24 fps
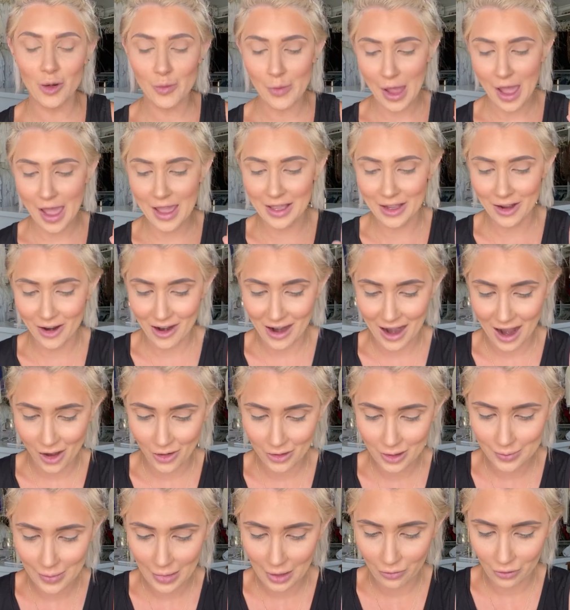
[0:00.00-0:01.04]
buying our
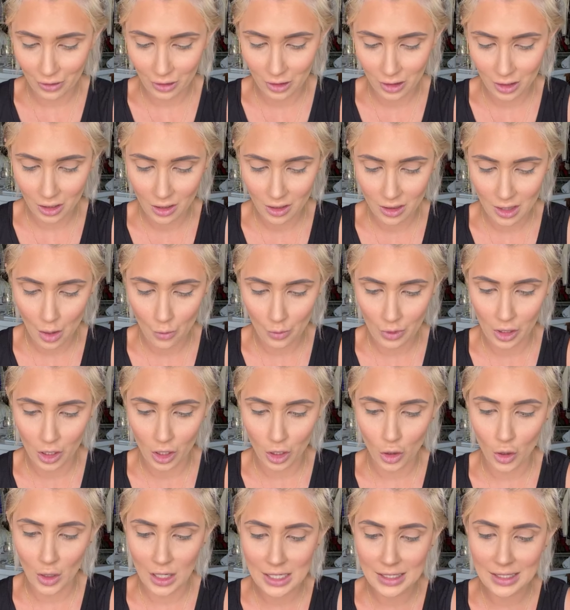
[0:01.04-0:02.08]
house, my realtor thought we were
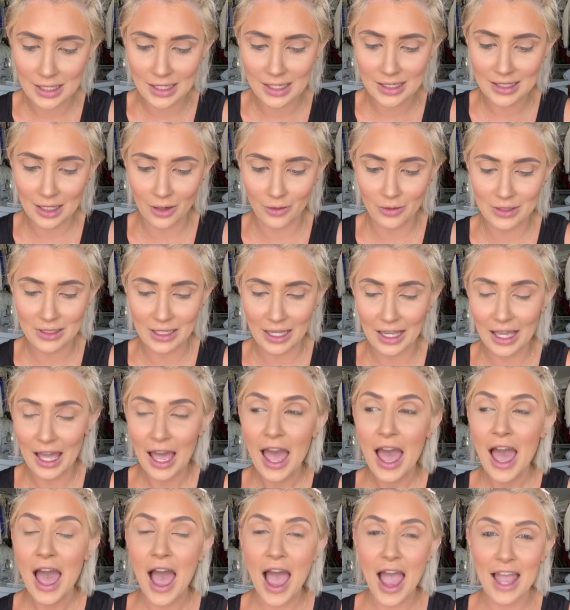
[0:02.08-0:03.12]
crazy because I was like,
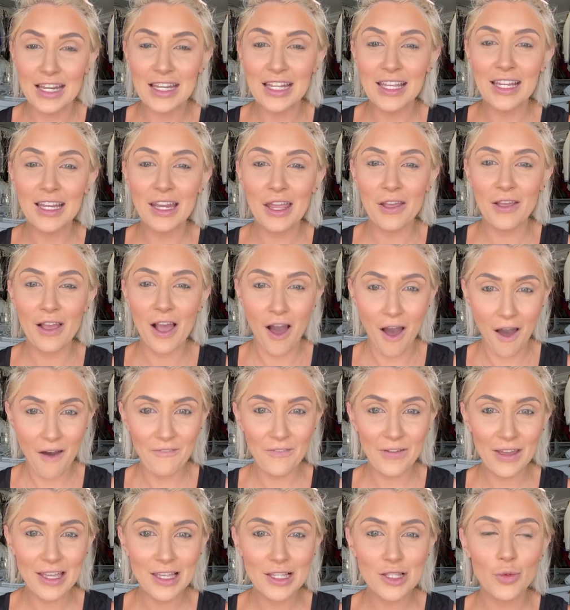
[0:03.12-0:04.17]
I need an
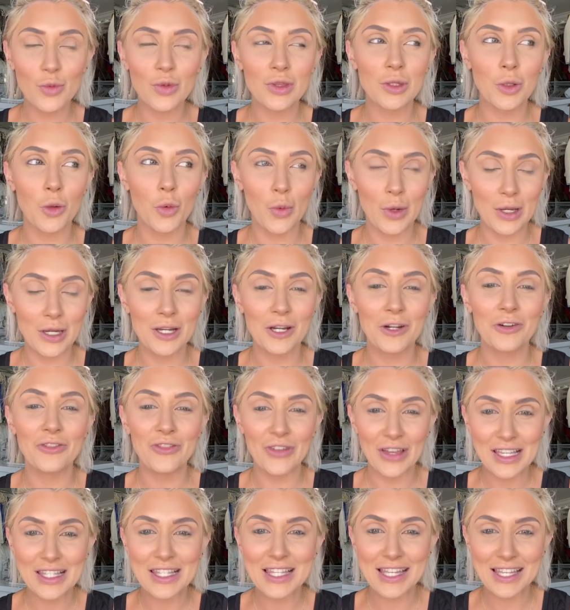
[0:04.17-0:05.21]
office with the window
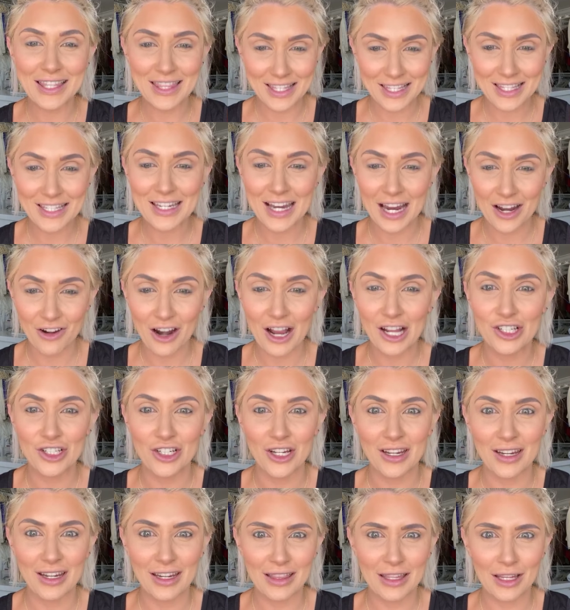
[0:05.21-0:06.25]
facing this
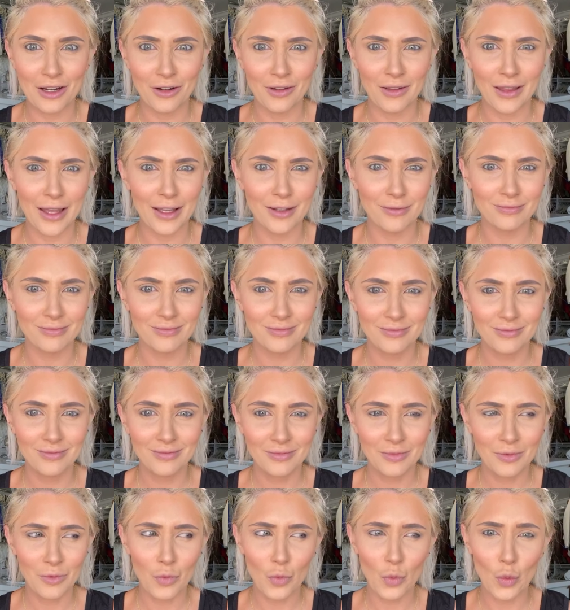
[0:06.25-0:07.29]
direction. And they were like,
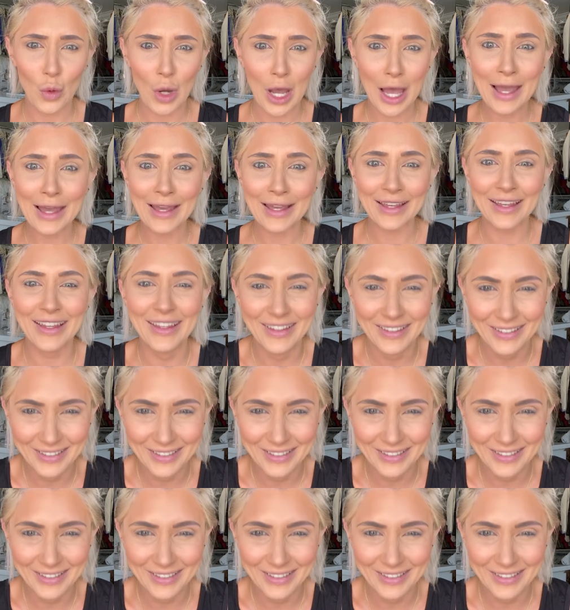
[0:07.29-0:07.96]
why?